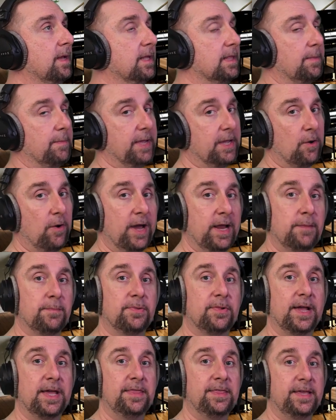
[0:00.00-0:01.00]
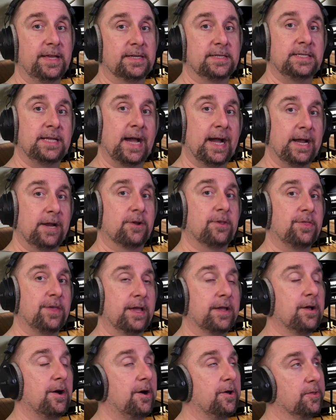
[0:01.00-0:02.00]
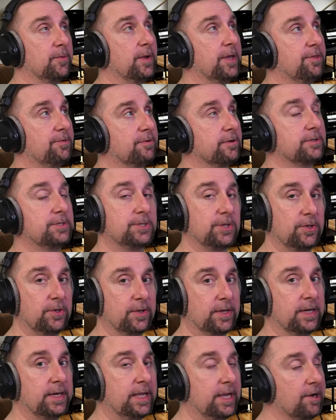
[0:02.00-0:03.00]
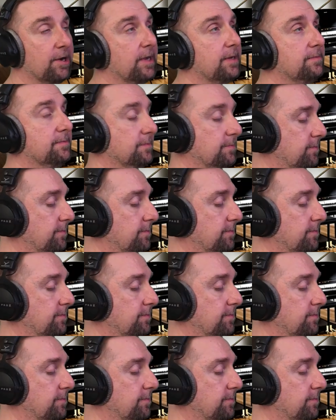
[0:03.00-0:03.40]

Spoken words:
Let me go ahead and play the entire thing all the way through so you can hear it.